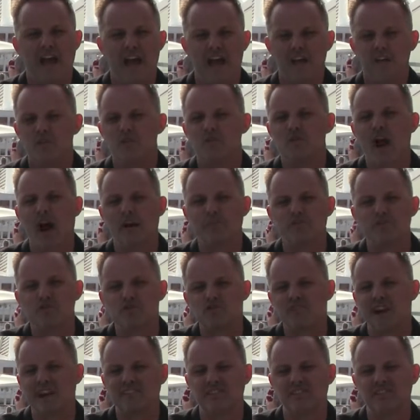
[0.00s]
you can go up the
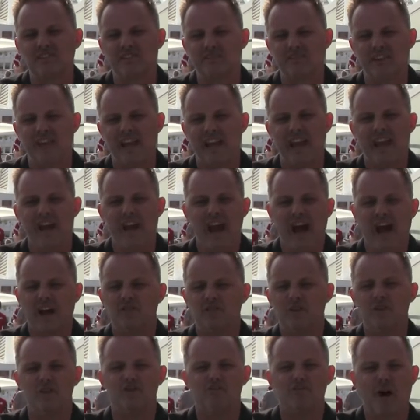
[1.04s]
stratosphere and
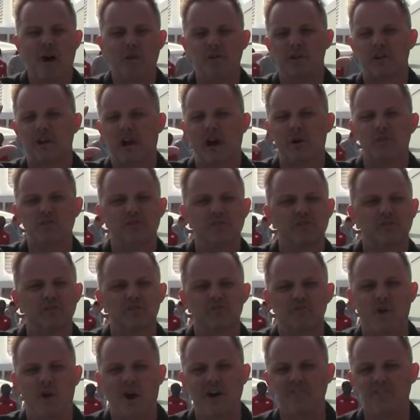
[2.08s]
do the roller coasters
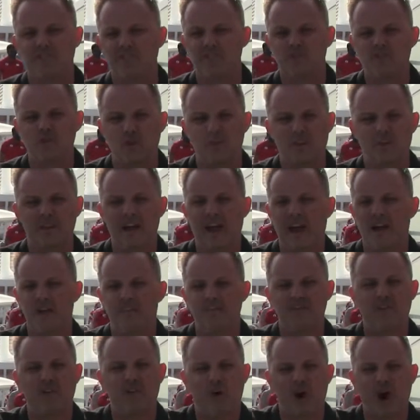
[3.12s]
and the rides off the top of that
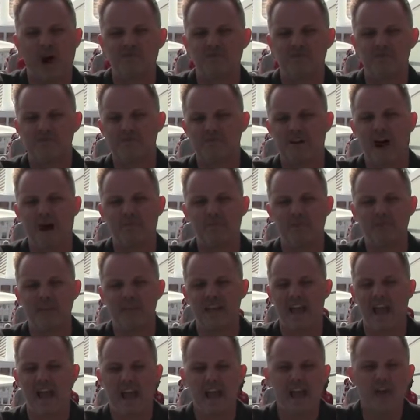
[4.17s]
at 400 foot up in the
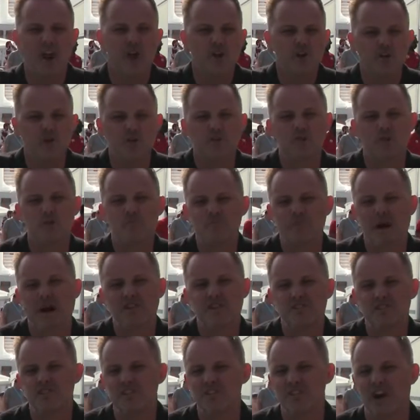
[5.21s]
air, you can do
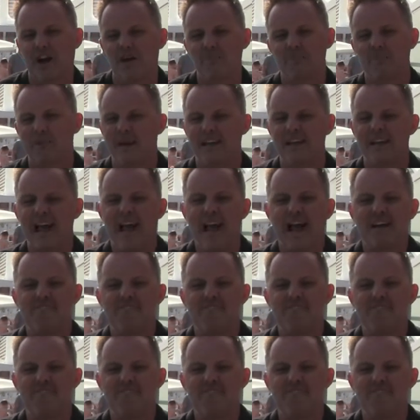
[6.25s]
bungee jumping.